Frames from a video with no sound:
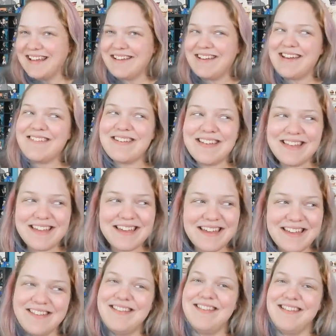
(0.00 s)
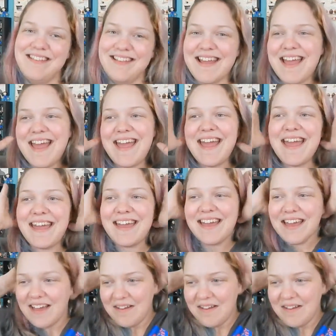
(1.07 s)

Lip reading: I don't have anything else to say.